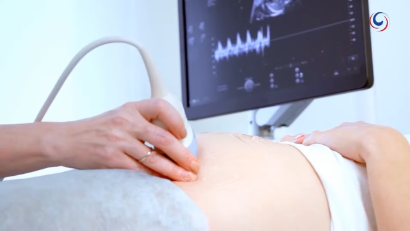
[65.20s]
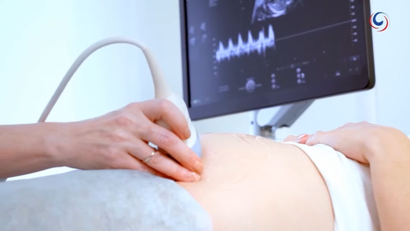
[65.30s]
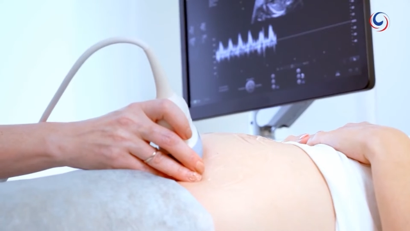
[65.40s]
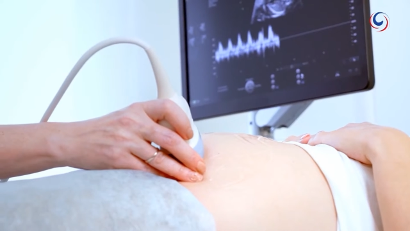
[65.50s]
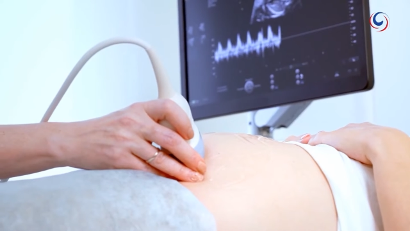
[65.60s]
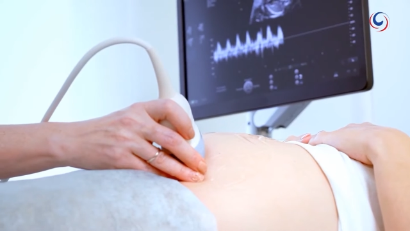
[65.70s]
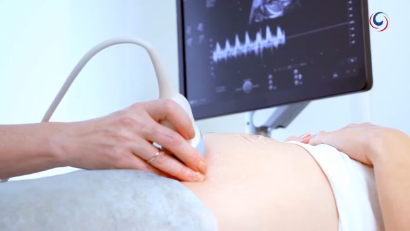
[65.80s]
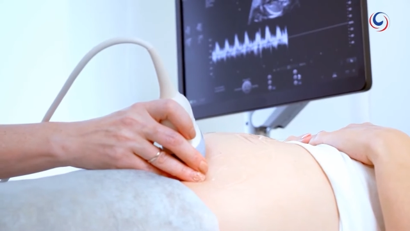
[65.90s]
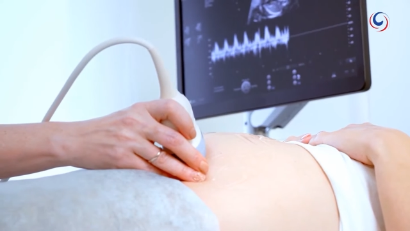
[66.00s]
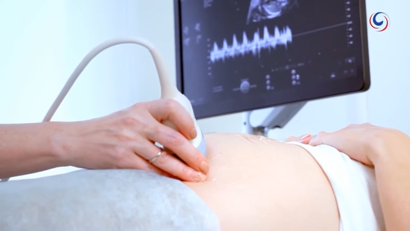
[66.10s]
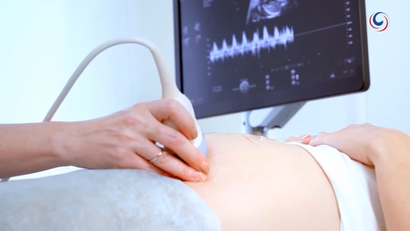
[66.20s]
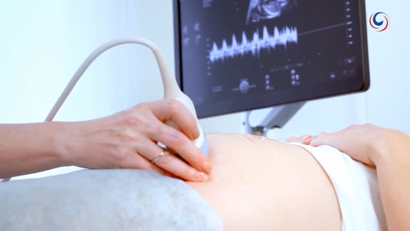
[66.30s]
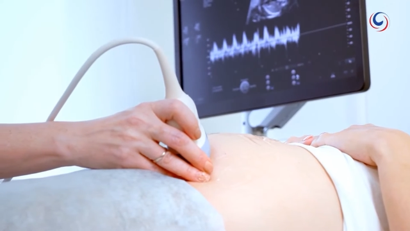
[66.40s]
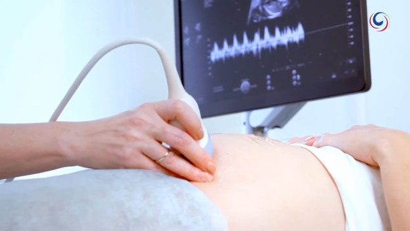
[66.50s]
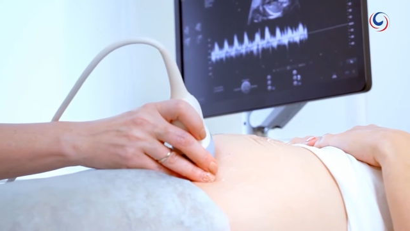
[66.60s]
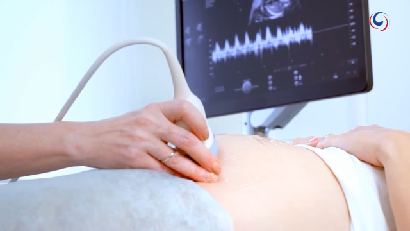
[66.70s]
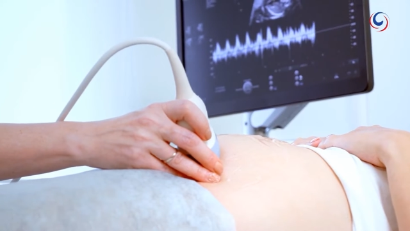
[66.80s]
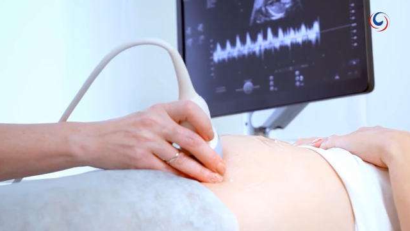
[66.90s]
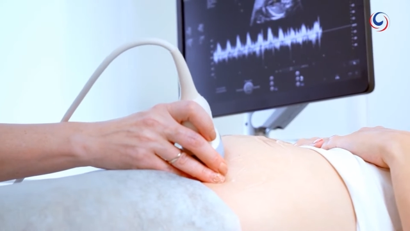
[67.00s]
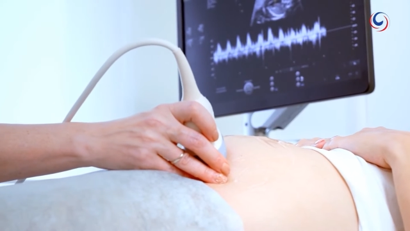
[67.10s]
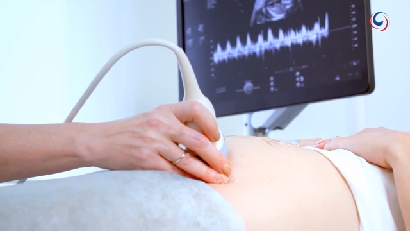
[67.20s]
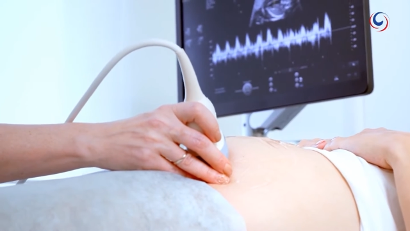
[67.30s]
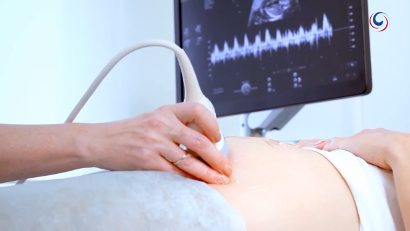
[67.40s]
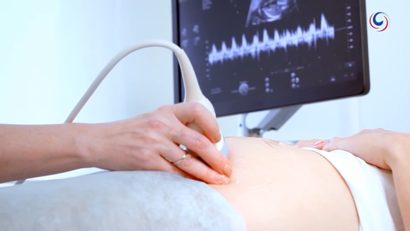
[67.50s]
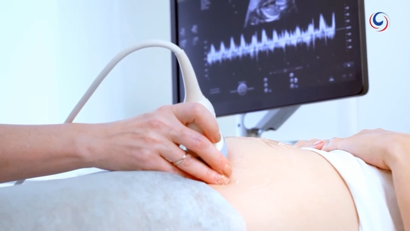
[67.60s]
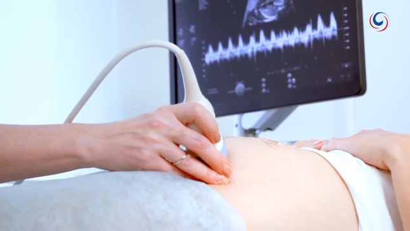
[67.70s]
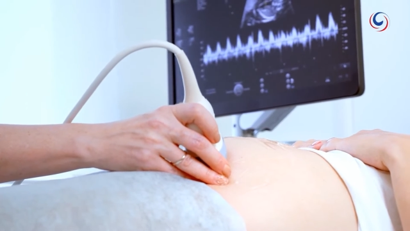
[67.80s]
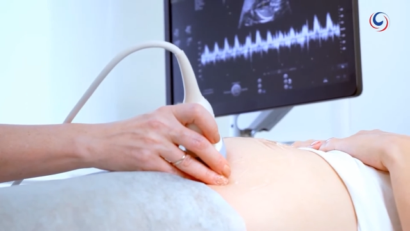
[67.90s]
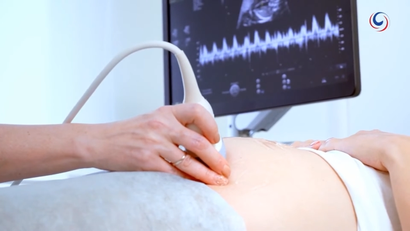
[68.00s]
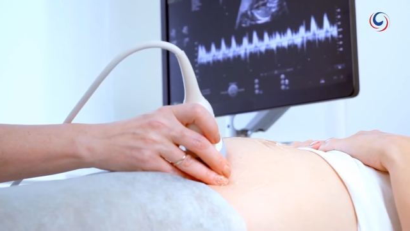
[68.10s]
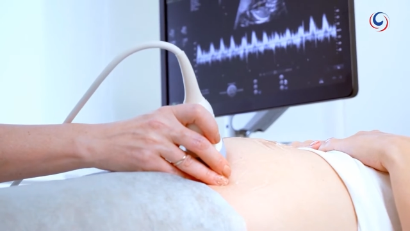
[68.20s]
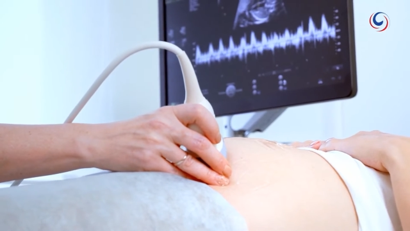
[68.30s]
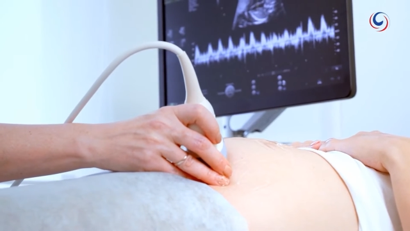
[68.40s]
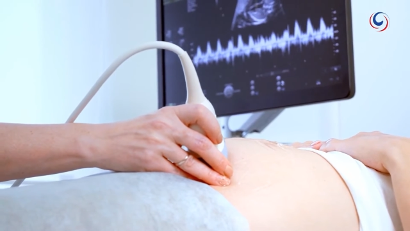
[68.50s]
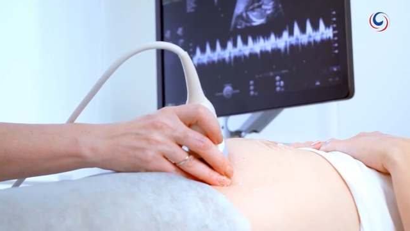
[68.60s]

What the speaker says: (no speaker visible)